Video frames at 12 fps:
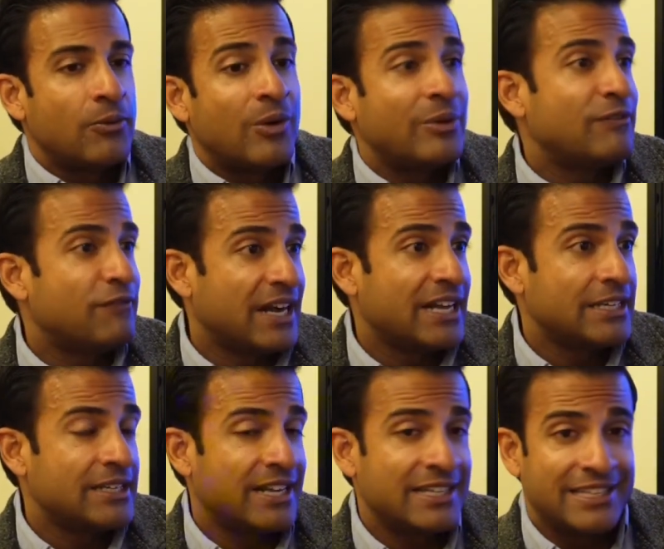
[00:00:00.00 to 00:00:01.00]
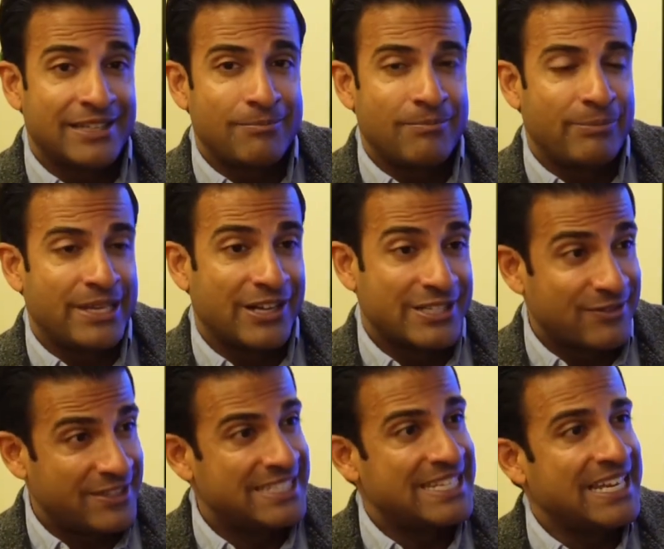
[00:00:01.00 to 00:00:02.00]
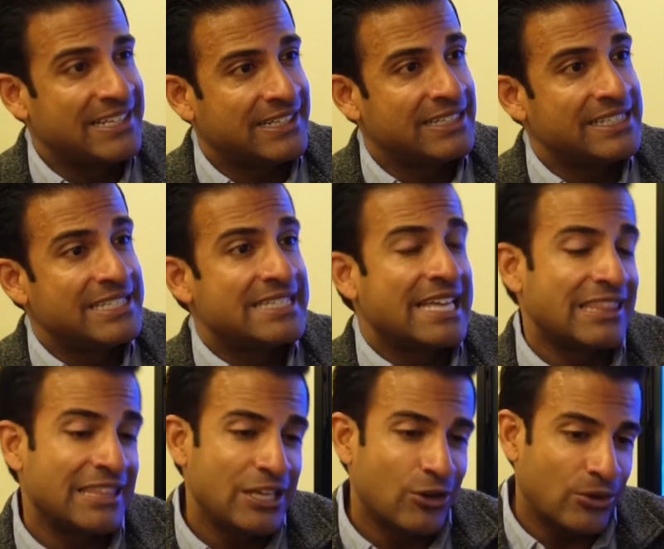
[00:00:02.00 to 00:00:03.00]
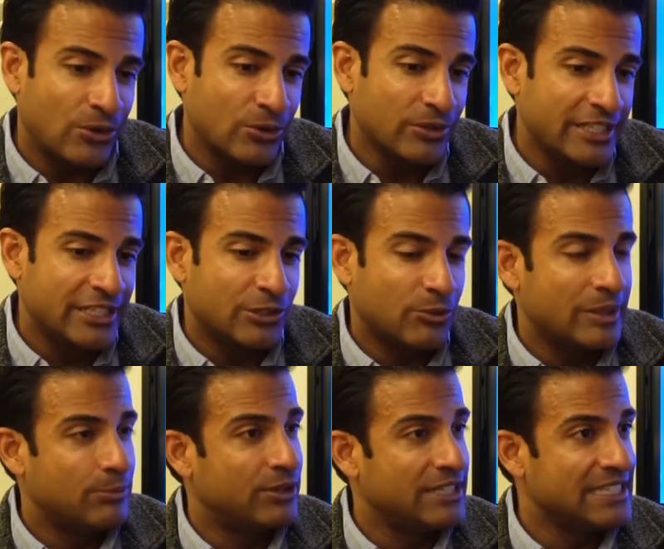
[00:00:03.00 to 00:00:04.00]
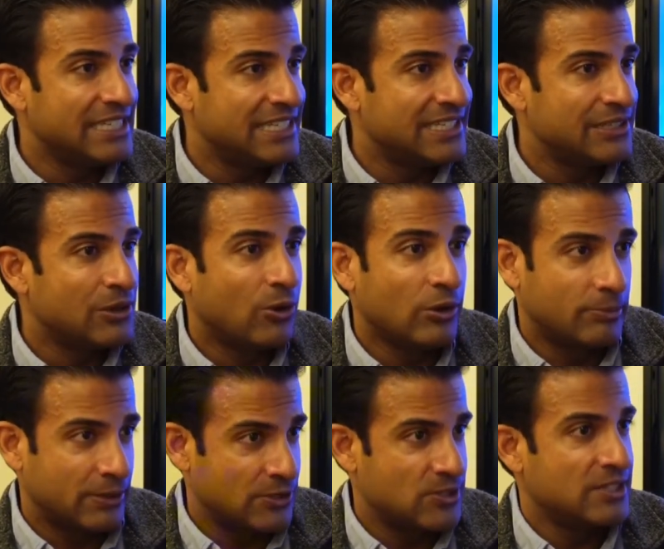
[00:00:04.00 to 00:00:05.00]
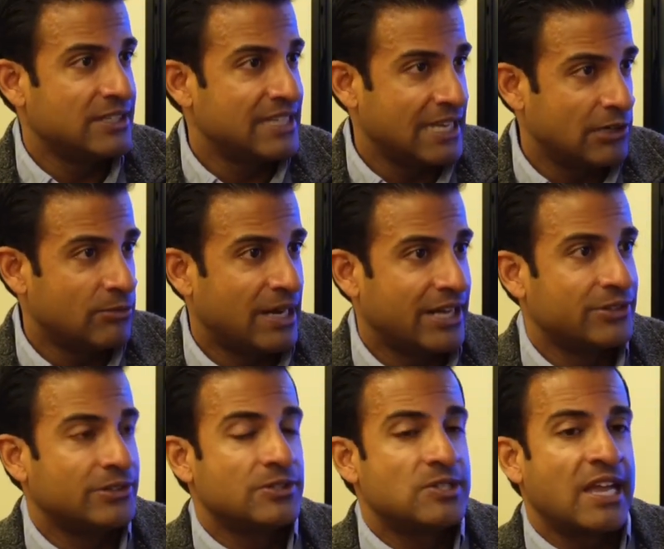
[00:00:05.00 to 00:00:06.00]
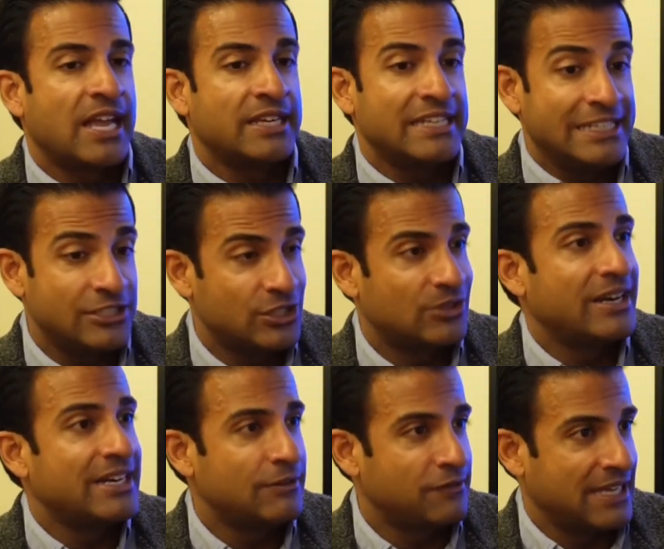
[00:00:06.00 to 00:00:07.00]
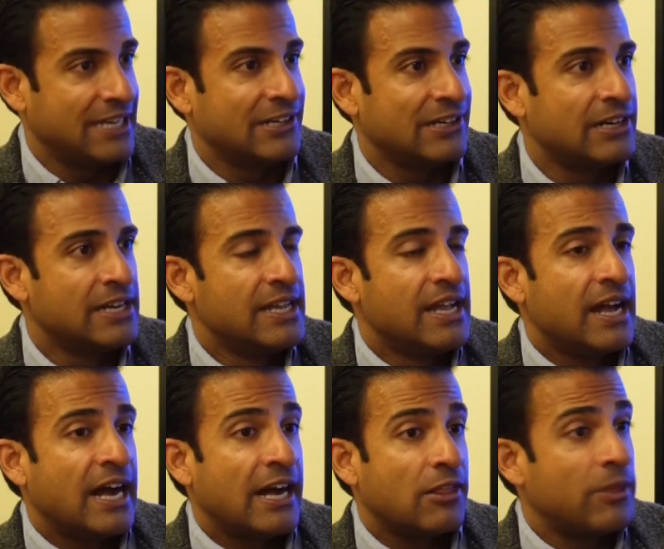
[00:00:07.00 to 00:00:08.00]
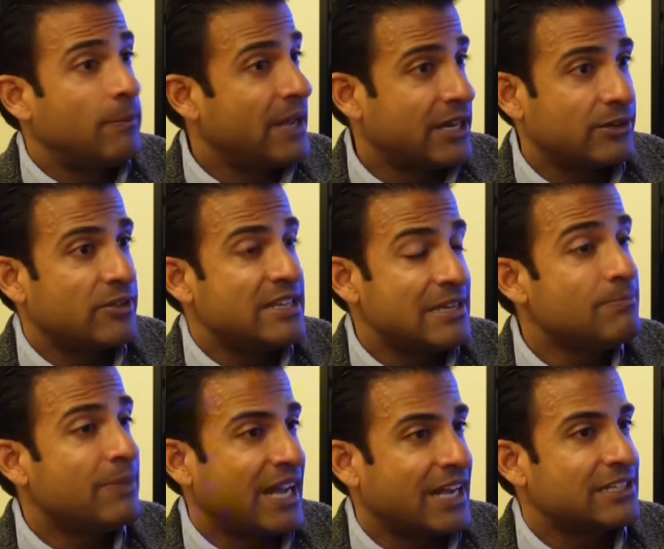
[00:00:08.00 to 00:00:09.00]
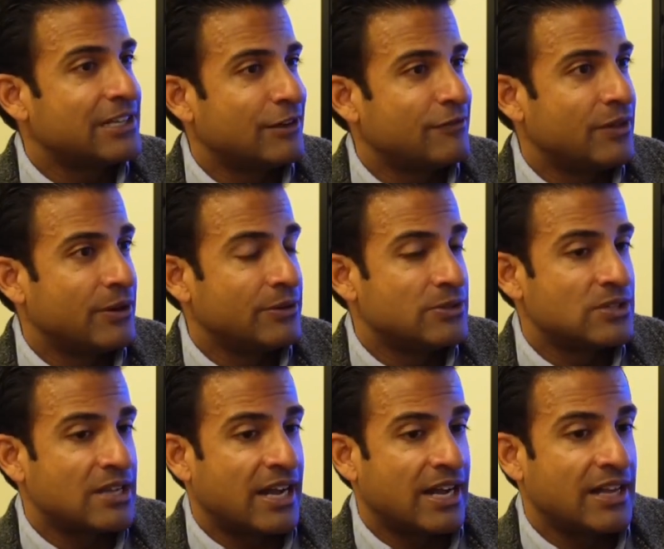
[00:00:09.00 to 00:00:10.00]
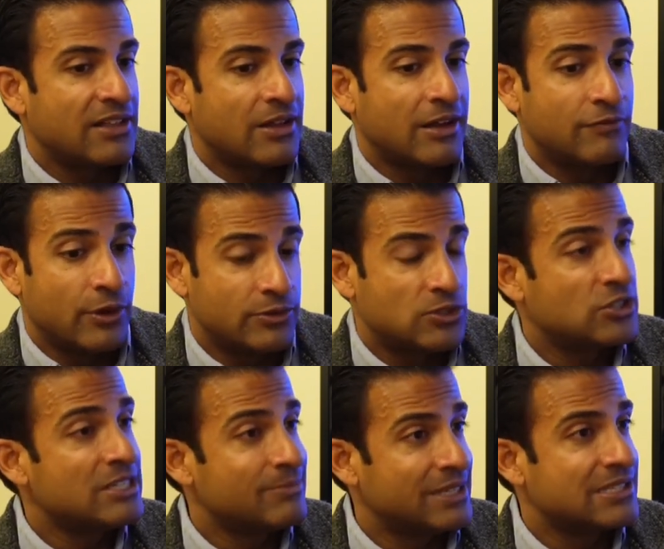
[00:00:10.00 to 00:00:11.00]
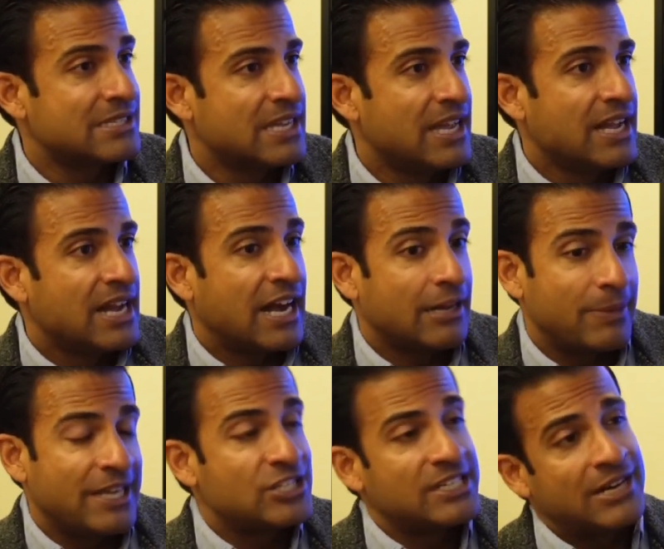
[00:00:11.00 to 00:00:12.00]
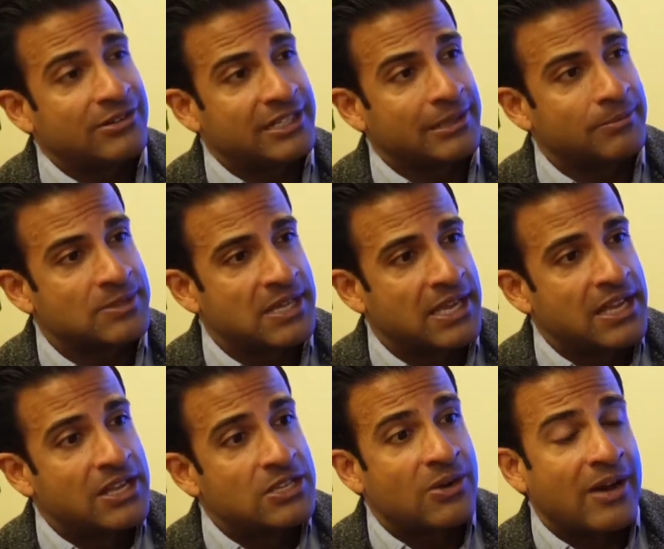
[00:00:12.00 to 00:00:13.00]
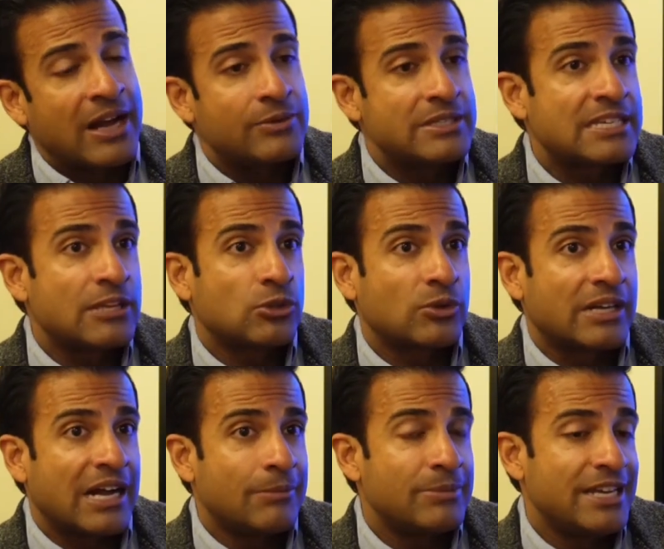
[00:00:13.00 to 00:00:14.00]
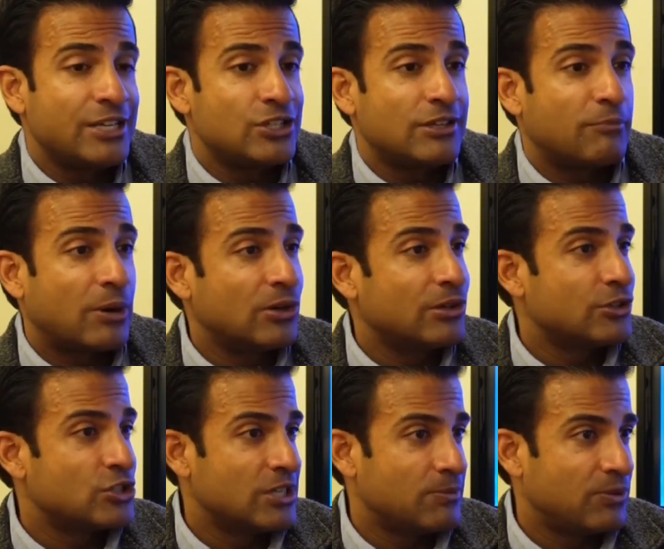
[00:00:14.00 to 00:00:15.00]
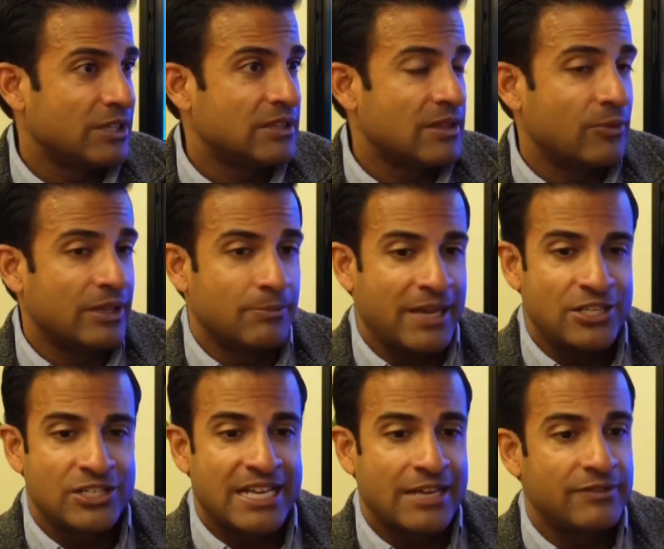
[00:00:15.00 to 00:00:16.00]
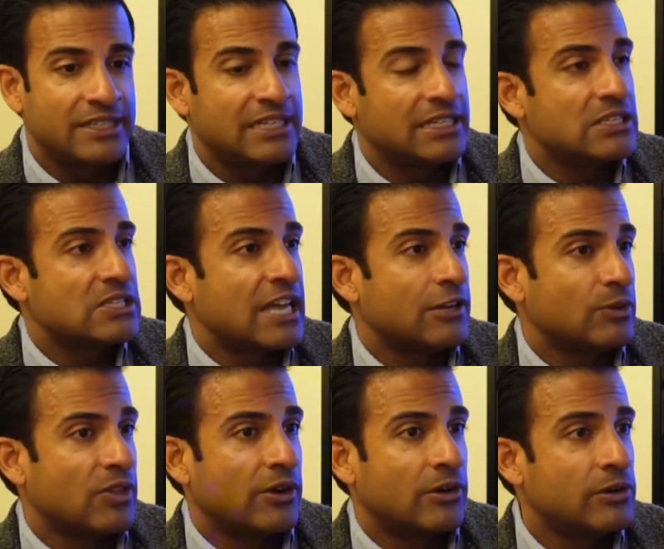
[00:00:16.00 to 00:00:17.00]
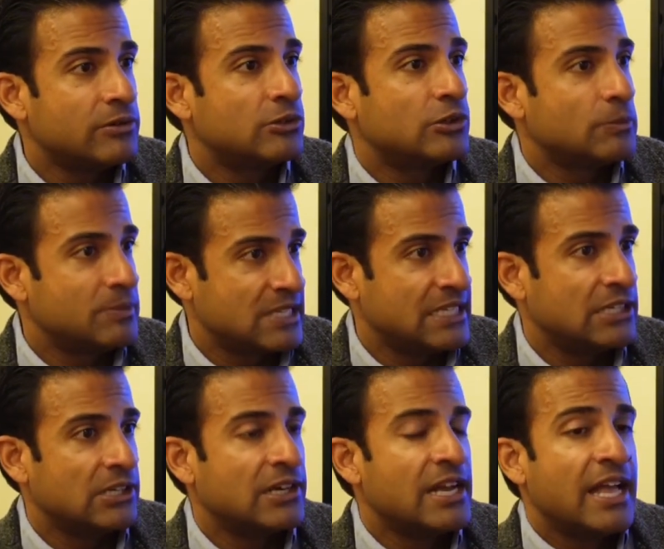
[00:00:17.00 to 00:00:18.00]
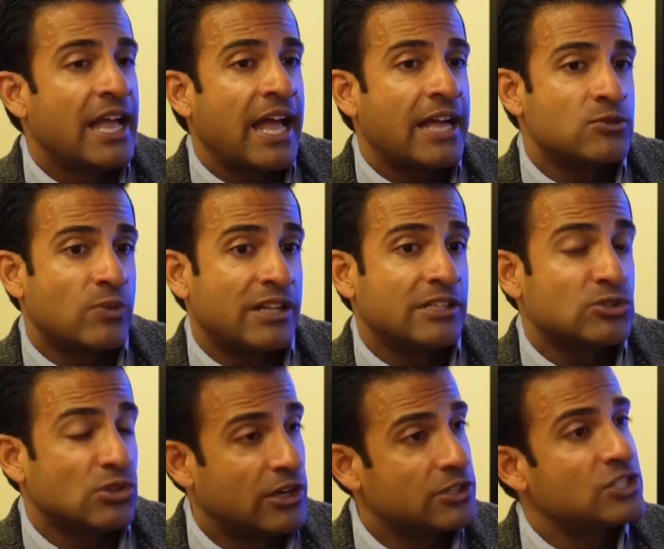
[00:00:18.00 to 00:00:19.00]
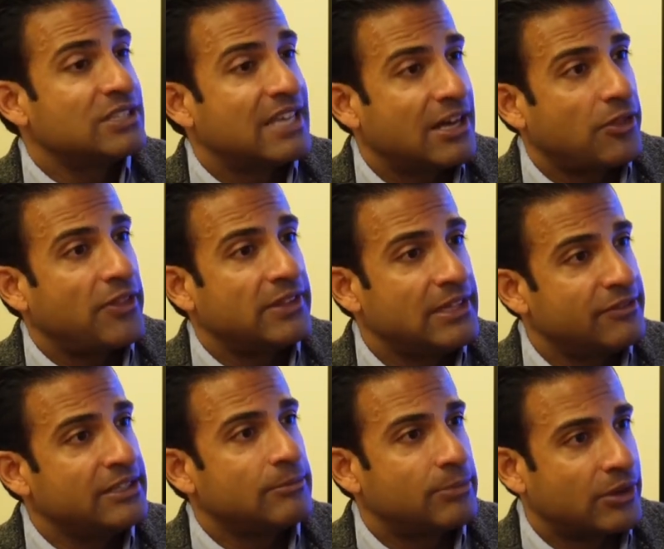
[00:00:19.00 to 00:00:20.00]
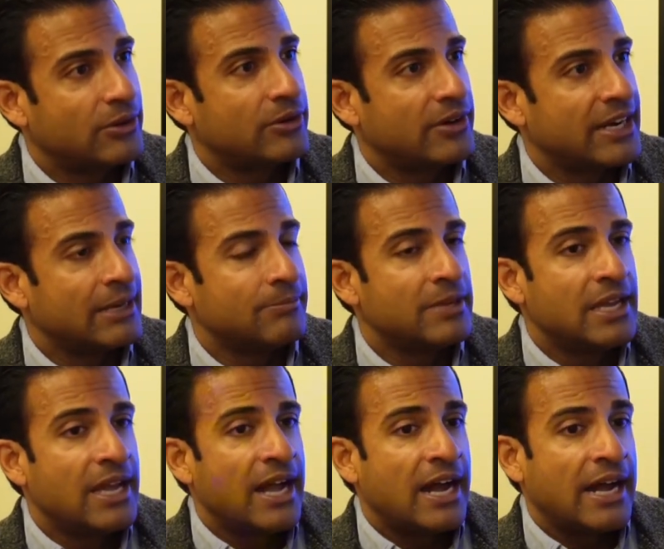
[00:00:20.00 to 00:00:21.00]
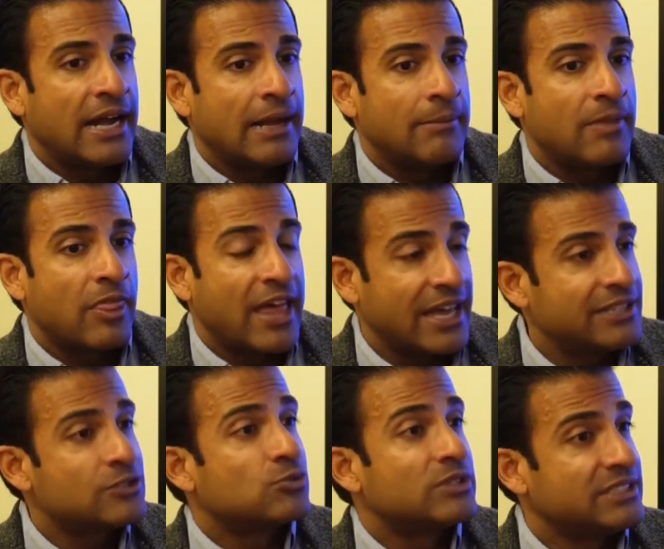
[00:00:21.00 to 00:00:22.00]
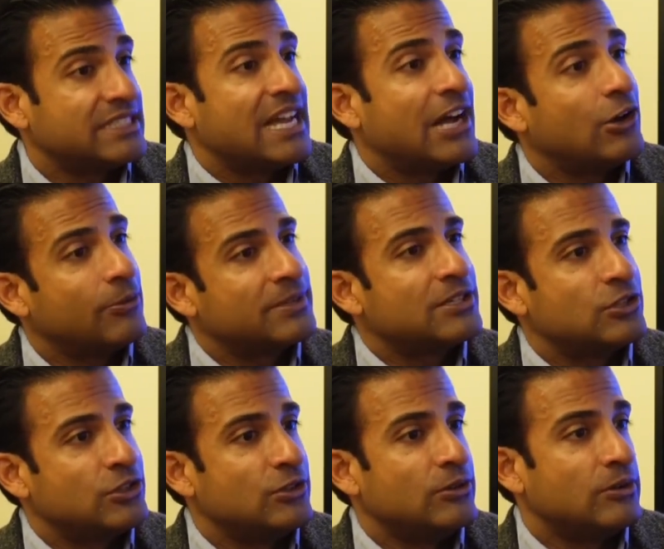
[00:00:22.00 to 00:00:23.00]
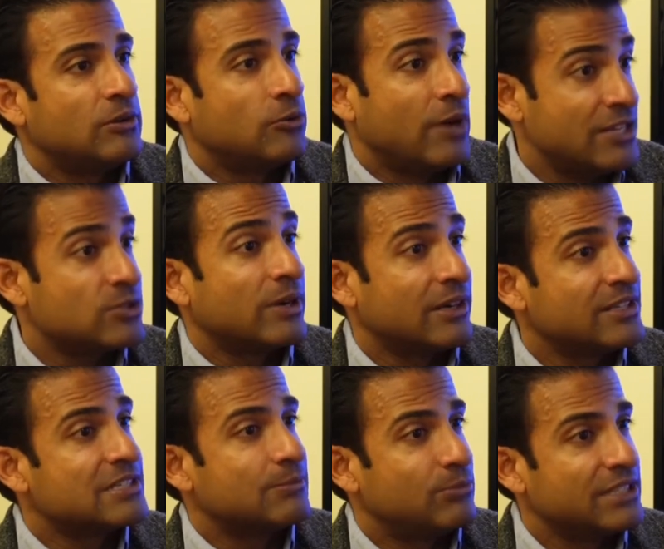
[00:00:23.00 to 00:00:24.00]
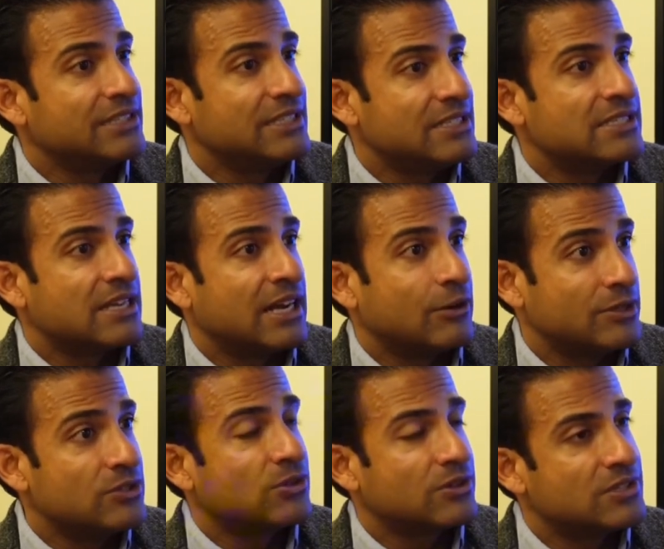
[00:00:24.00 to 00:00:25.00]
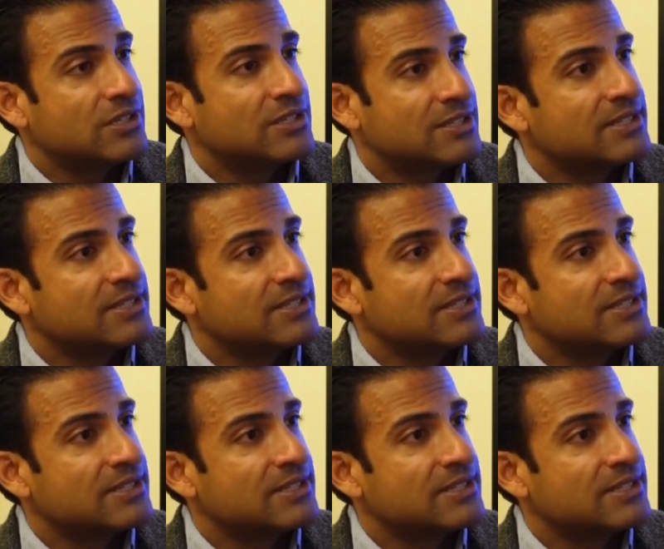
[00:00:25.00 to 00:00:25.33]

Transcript: What we find, again, because of the data, is that the earlier we bring in whole person care models and integrative care, the better the impact of those treatments on patient outcomes. So I would say through a combination of partnership with patient advocates and with our own groups here, as well as launching the Healthy Living program, that has really helped to raise awareness and bring these resources.